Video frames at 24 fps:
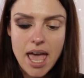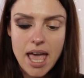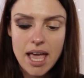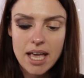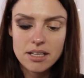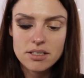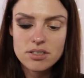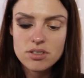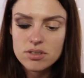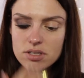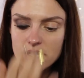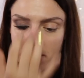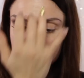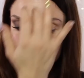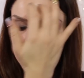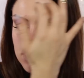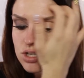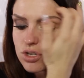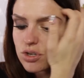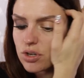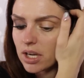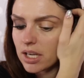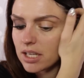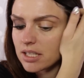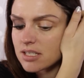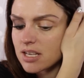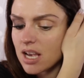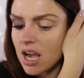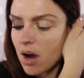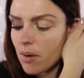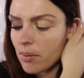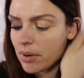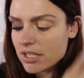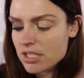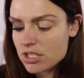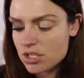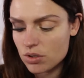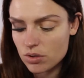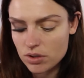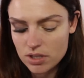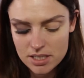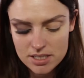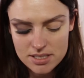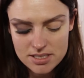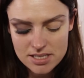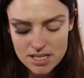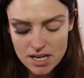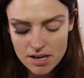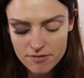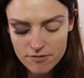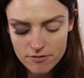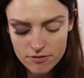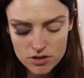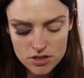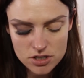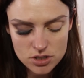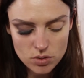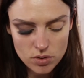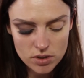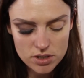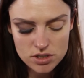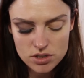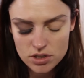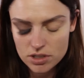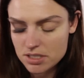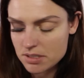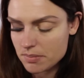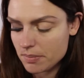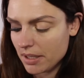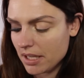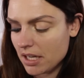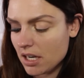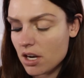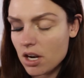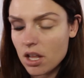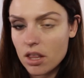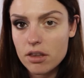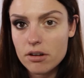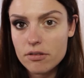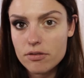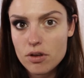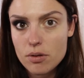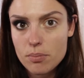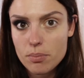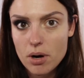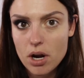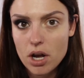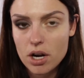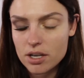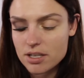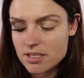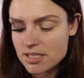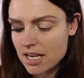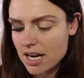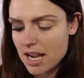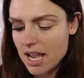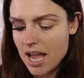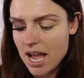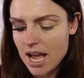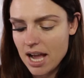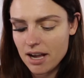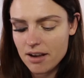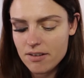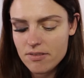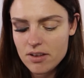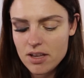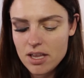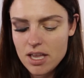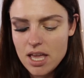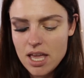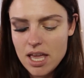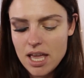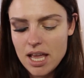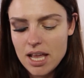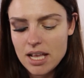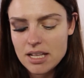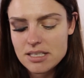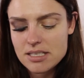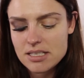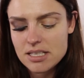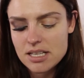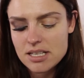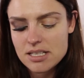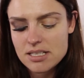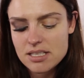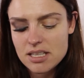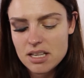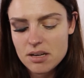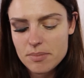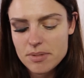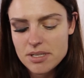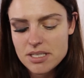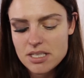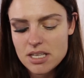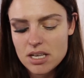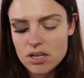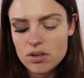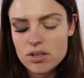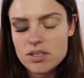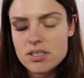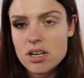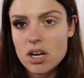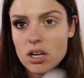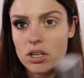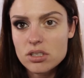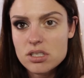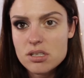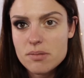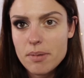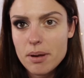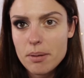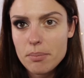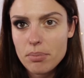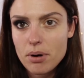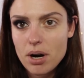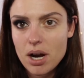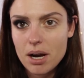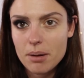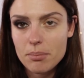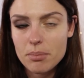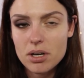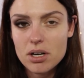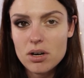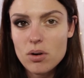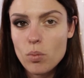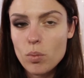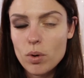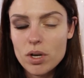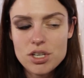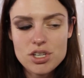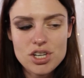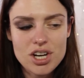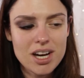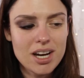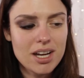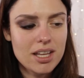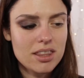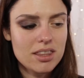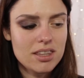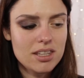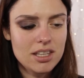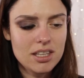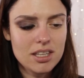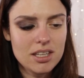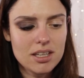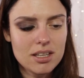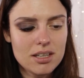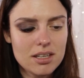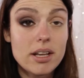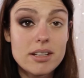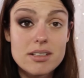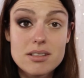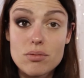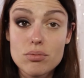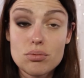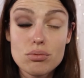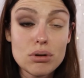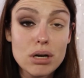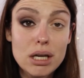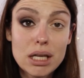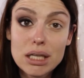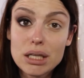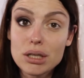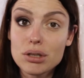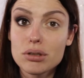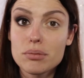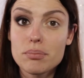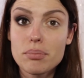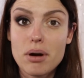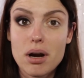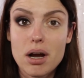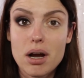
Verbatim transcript: and to demonstrate how I do this, I'm first going to explain another few products that I have. It's the Cinema Secrets Ultimate Primer, which I think is a really good